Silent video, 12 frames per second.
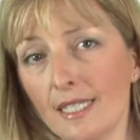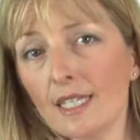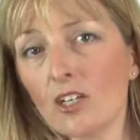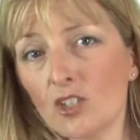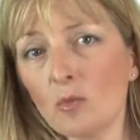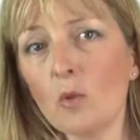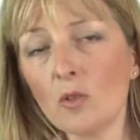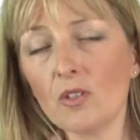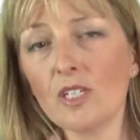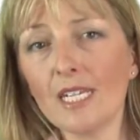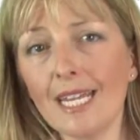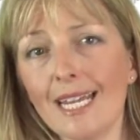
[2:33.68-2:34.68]
discussion
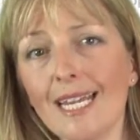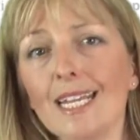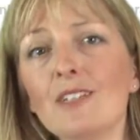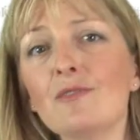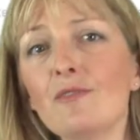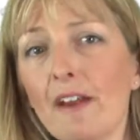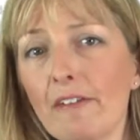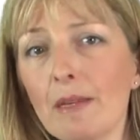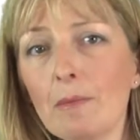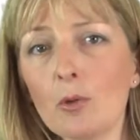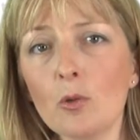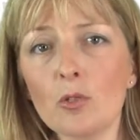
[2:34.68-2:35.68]
once a year is very
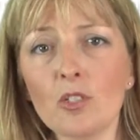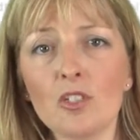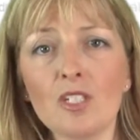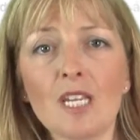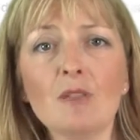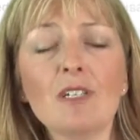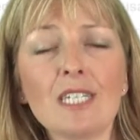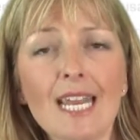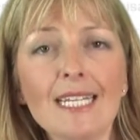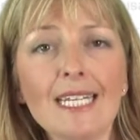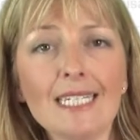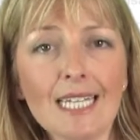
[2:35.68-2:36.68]
important in
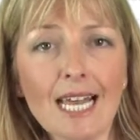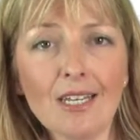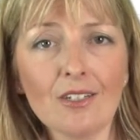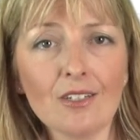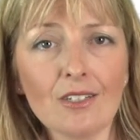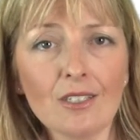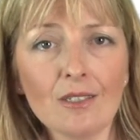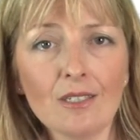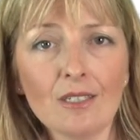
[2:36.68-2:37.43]
retaining talent.